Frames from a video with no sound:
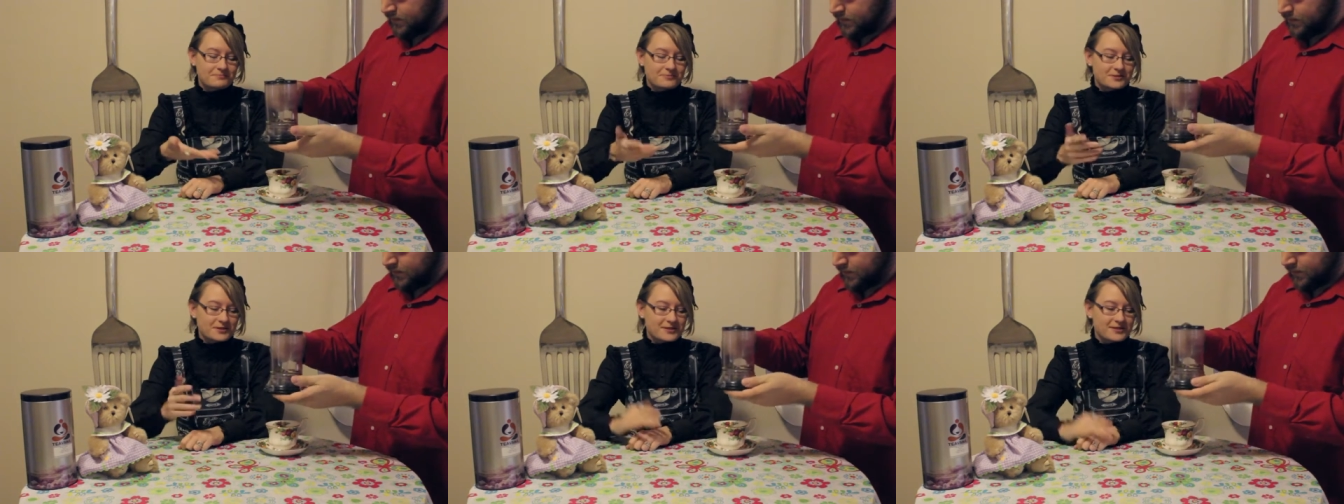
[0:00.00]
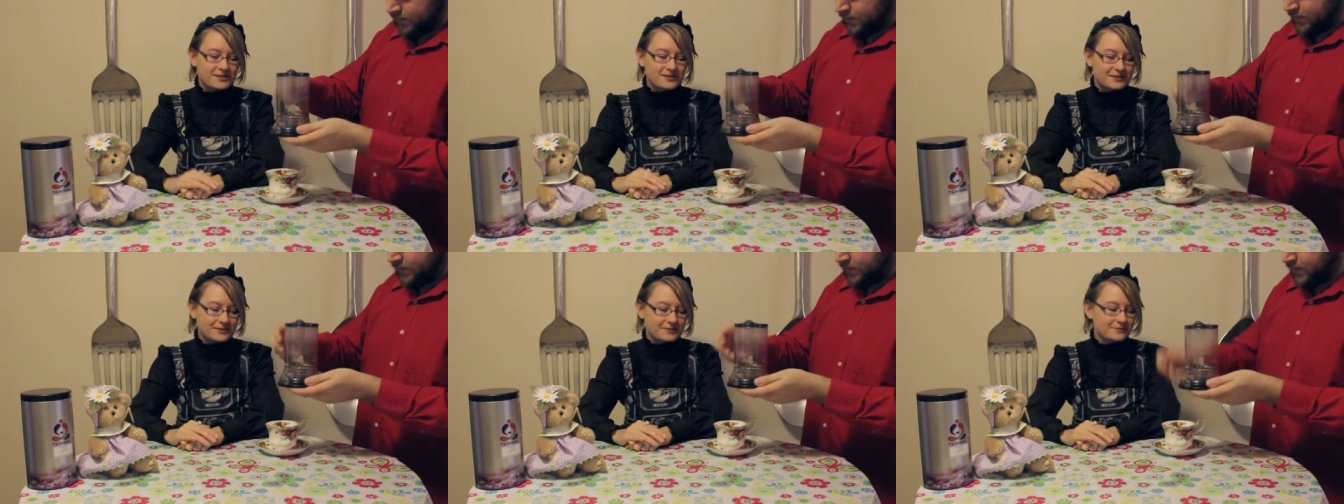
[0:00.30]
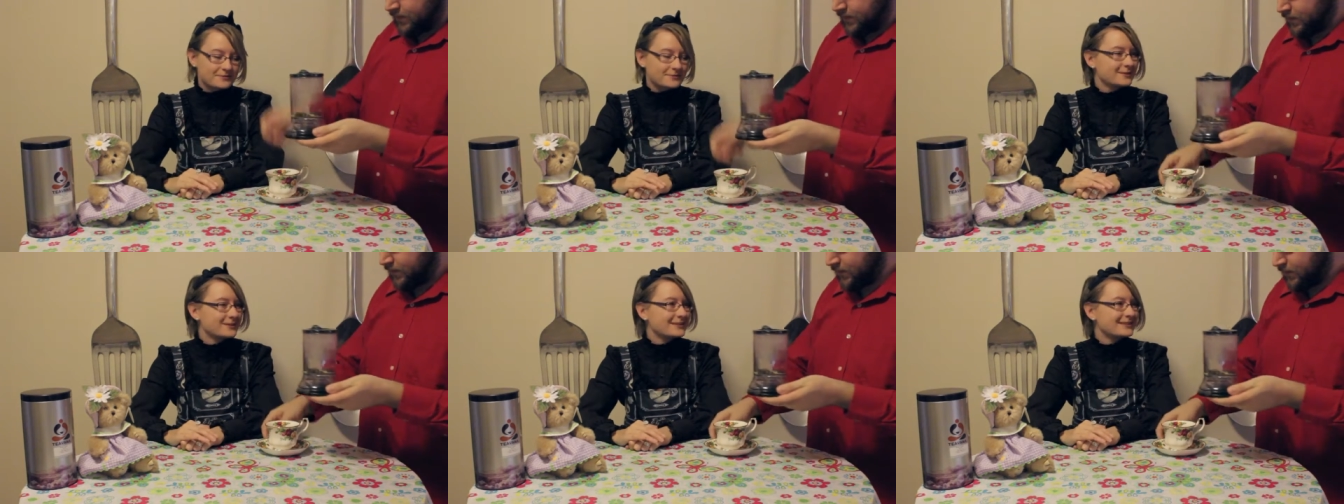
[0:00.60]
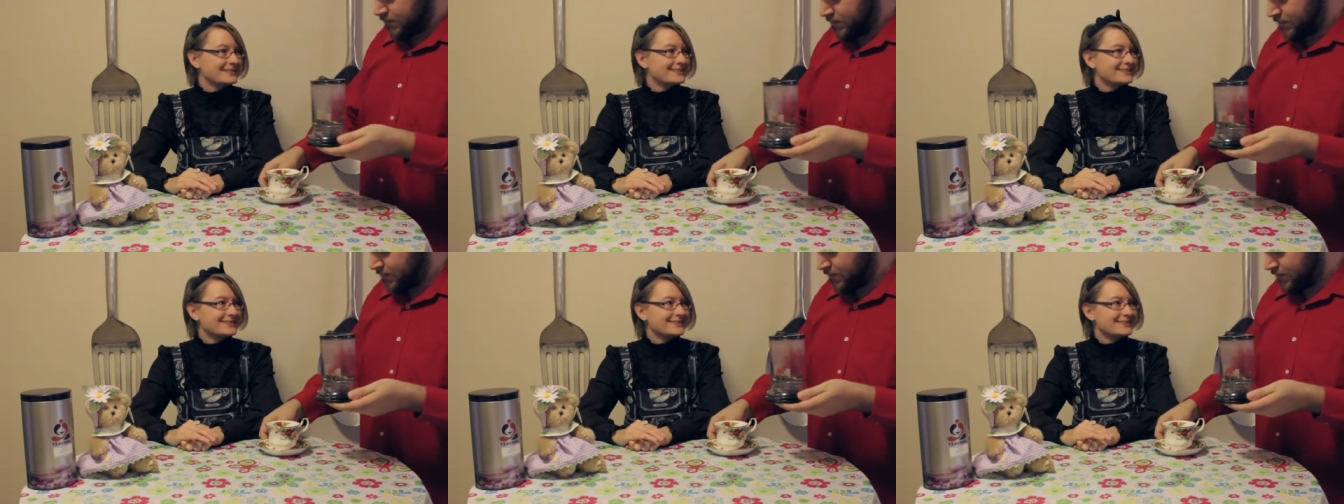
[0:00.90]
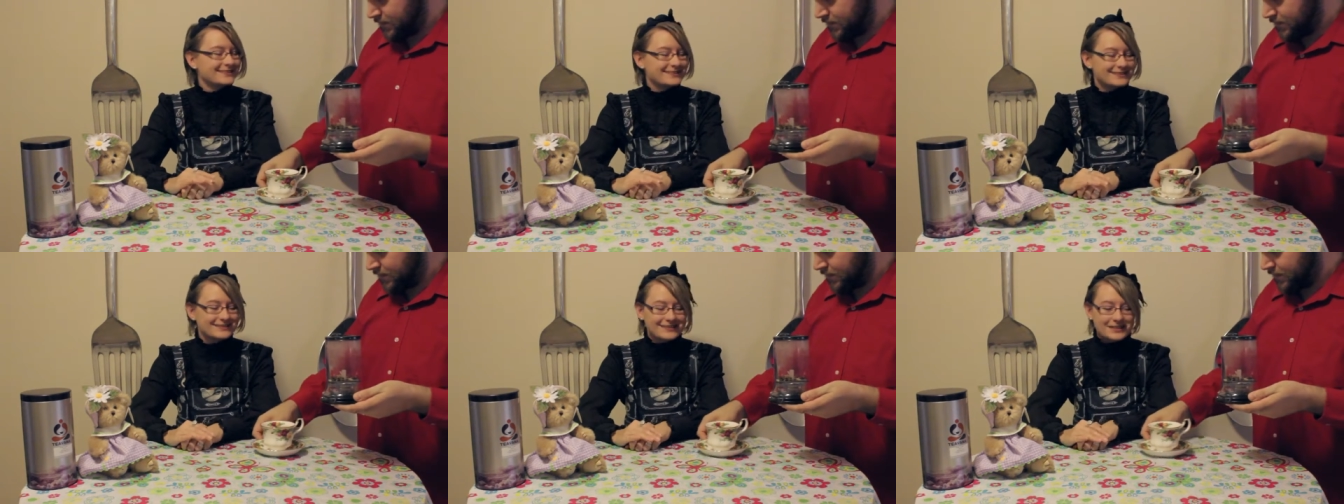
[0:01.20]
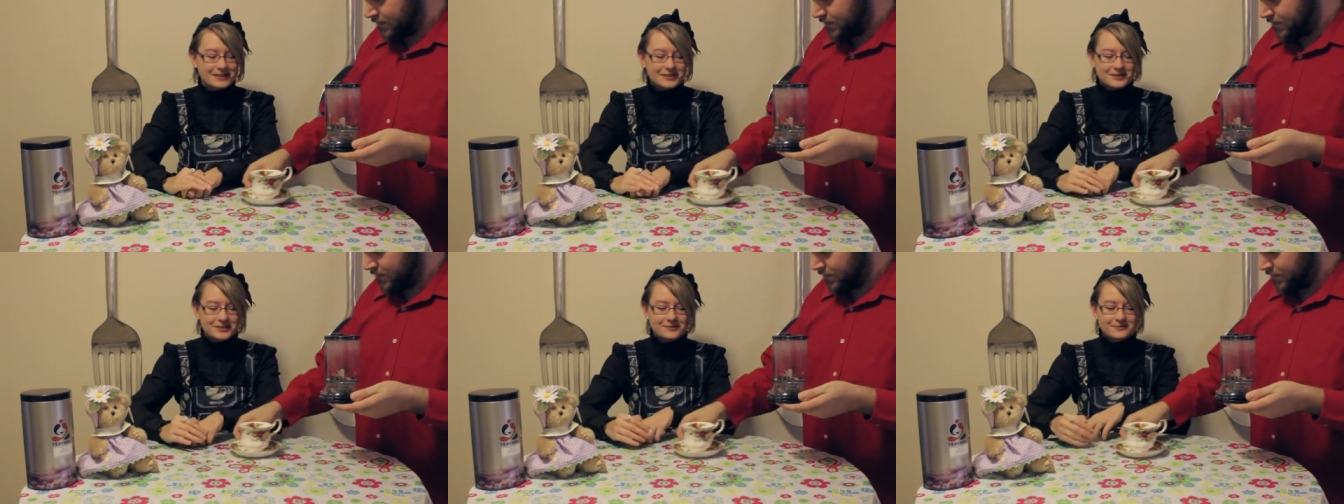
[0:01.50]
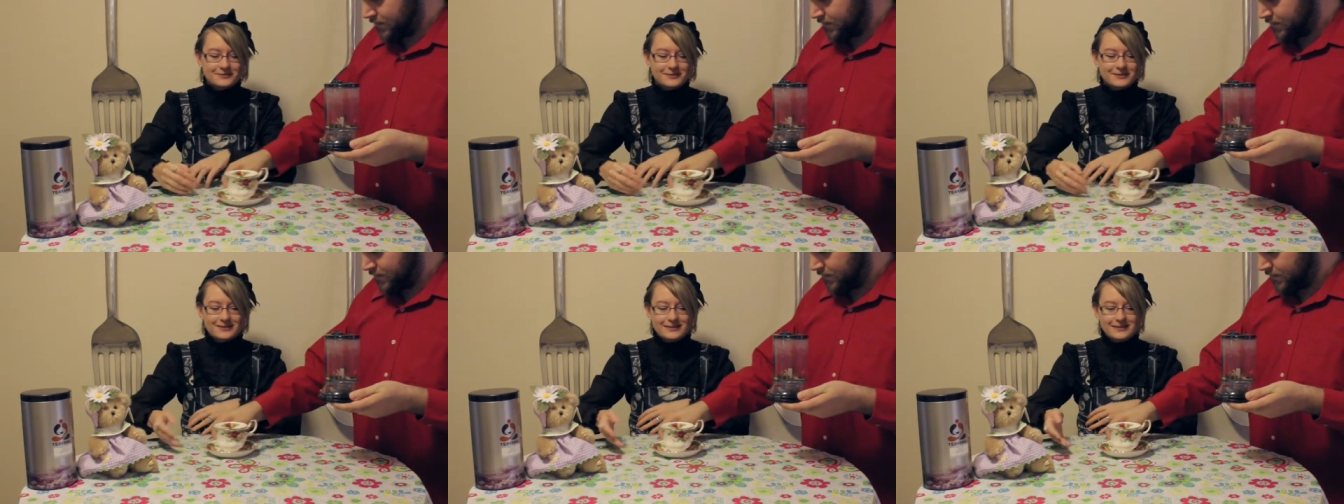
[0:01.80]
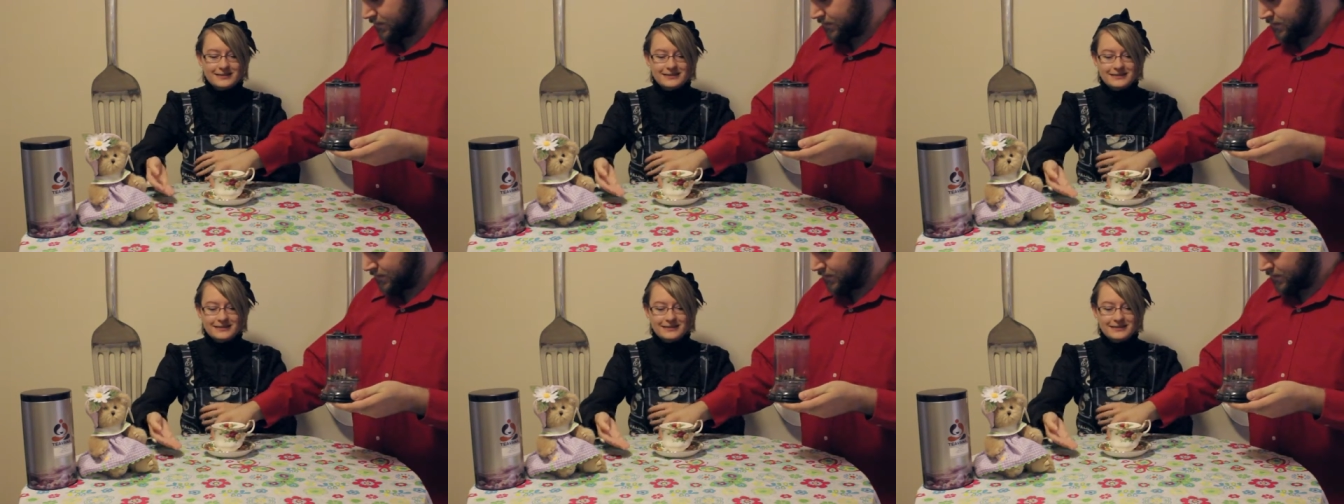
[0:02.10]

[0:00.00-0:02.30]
just enough. Thank you, Fuzzy.